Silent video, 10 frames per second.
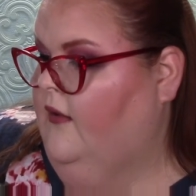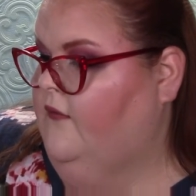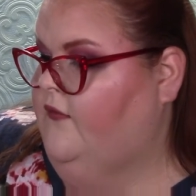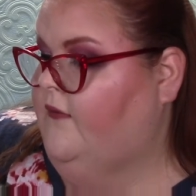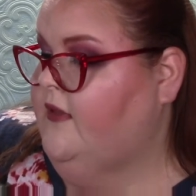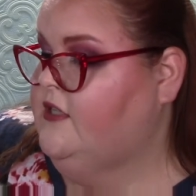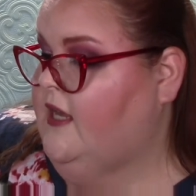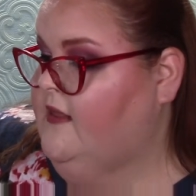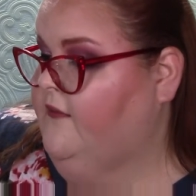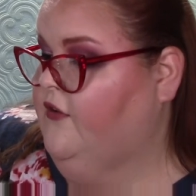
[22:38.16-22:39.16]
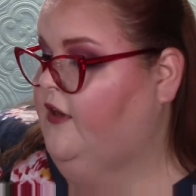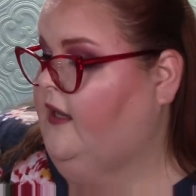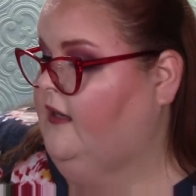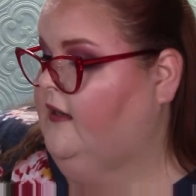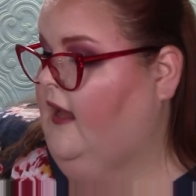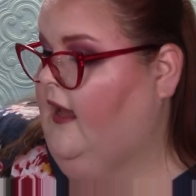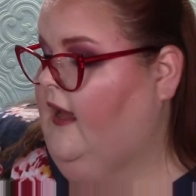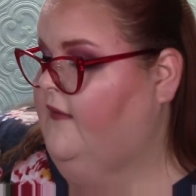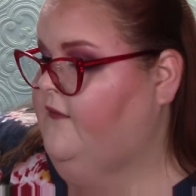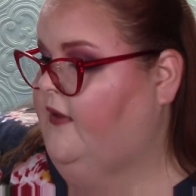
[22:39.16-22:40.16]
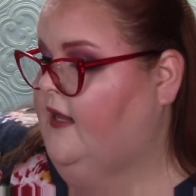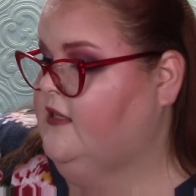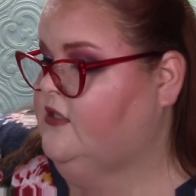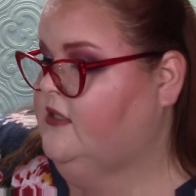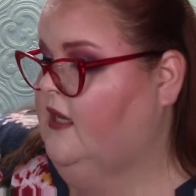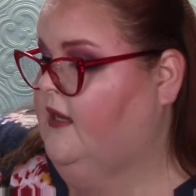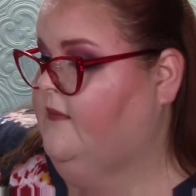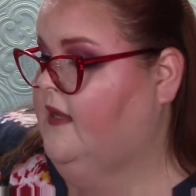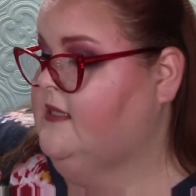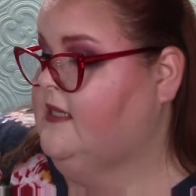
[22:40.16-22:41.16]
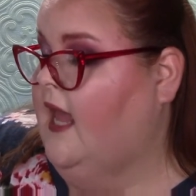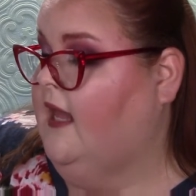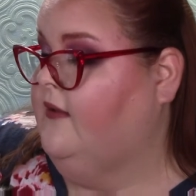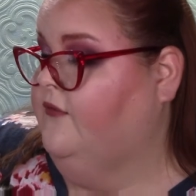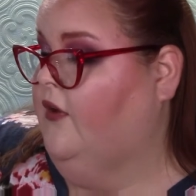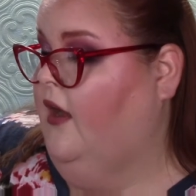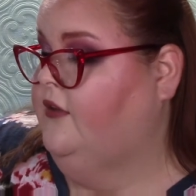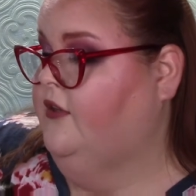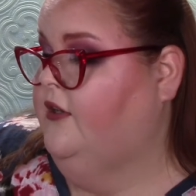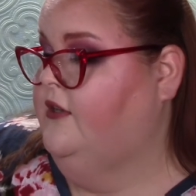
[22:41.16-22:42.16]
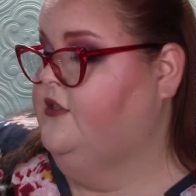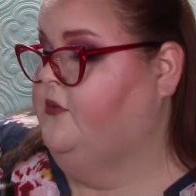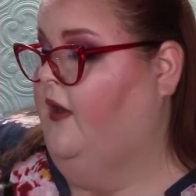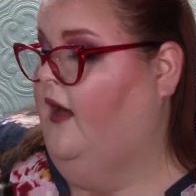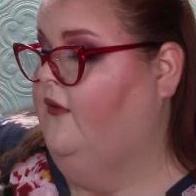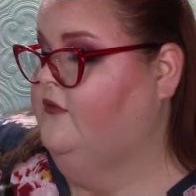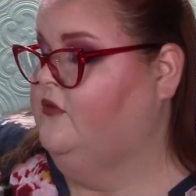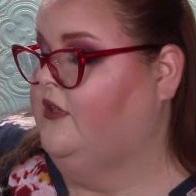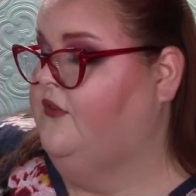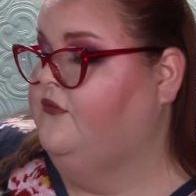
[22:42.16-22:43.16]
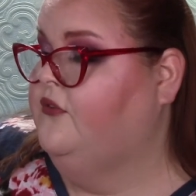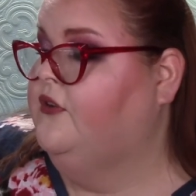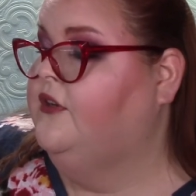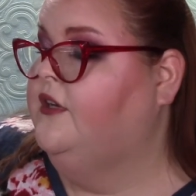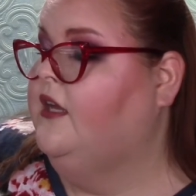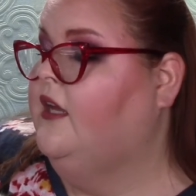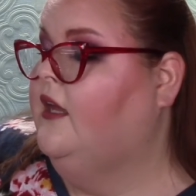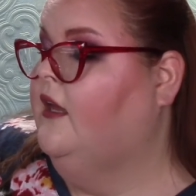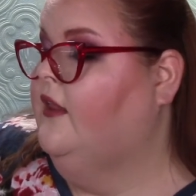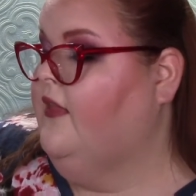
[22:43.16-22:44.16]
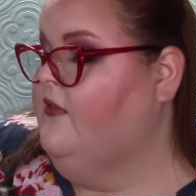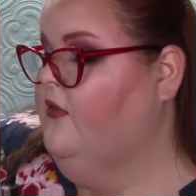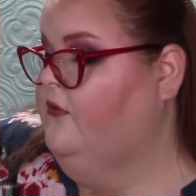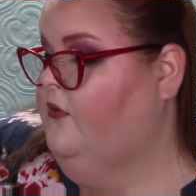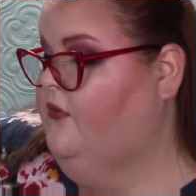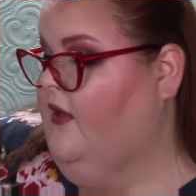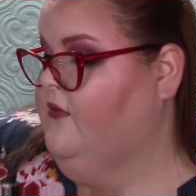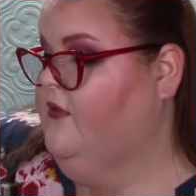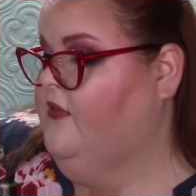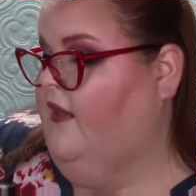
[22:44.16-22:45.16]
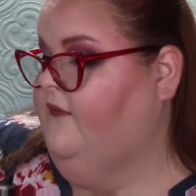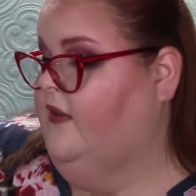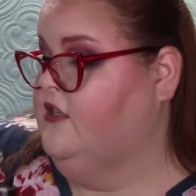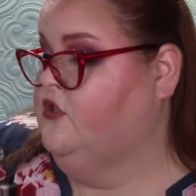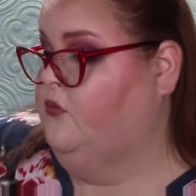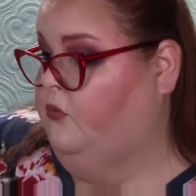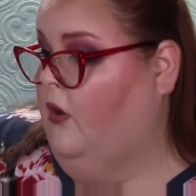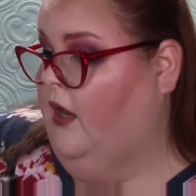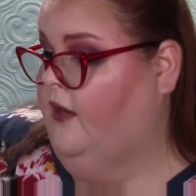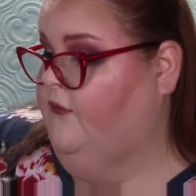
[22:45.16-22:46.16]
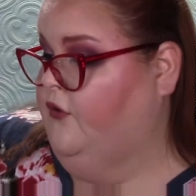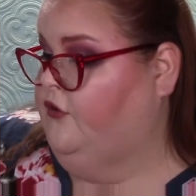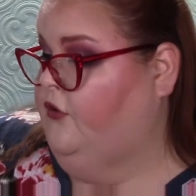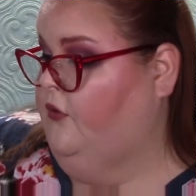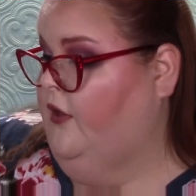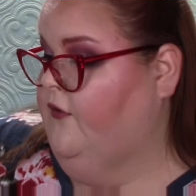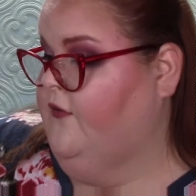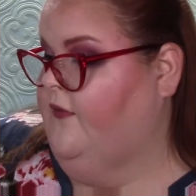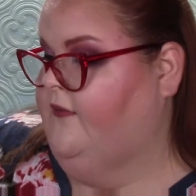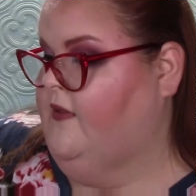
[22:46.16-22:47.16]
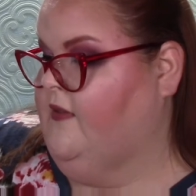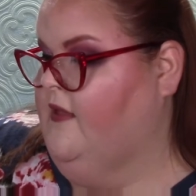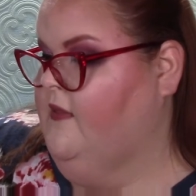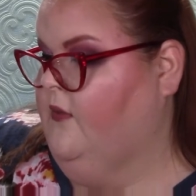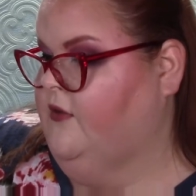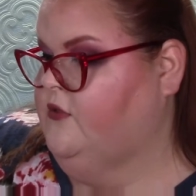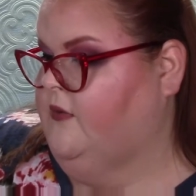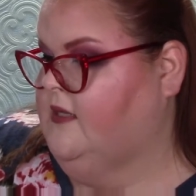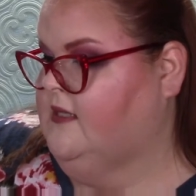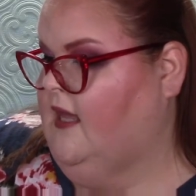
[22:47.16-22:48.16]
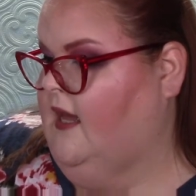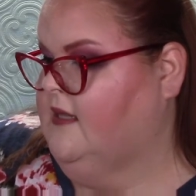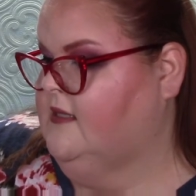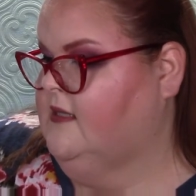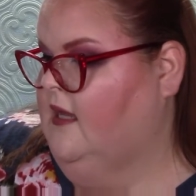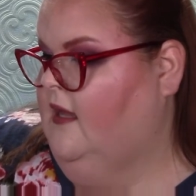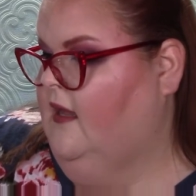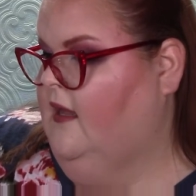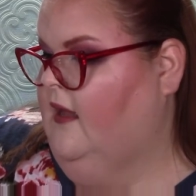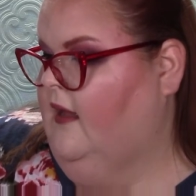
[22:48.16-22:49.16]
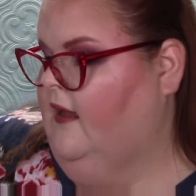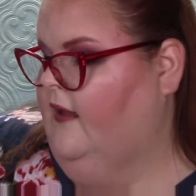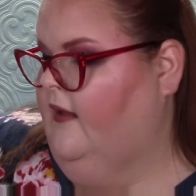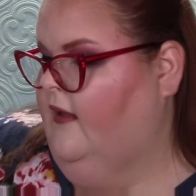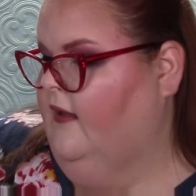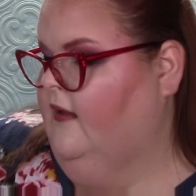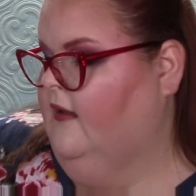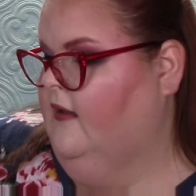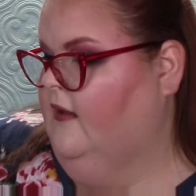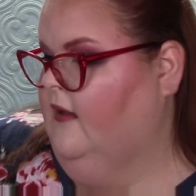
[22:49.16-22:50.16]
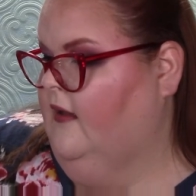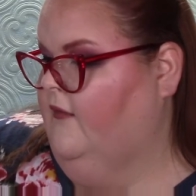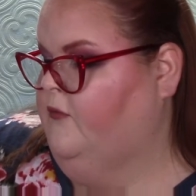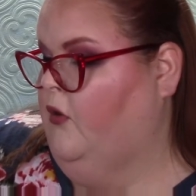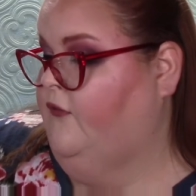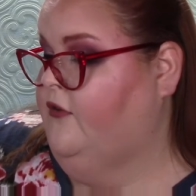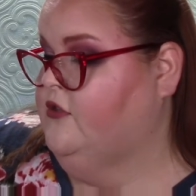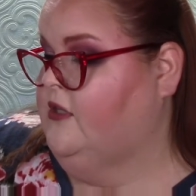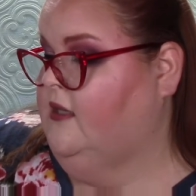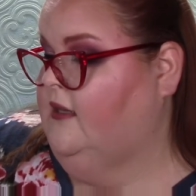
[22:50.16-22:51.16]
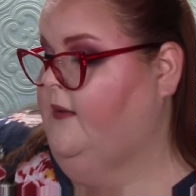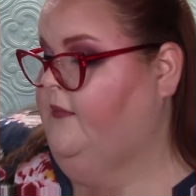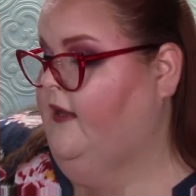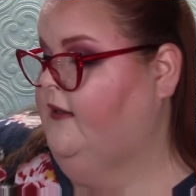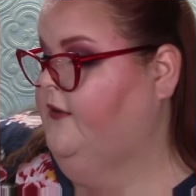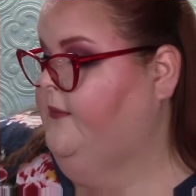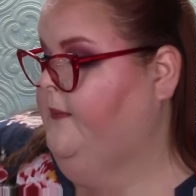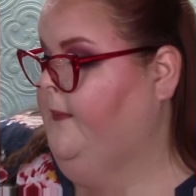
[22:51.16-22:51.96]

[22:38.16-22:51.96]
Fifty Shades of Green. I finished um, ten for one hundred and twelve twenty four. That's So 2000s, I finished one for $2.50, which was that uh, Profusion lip liner.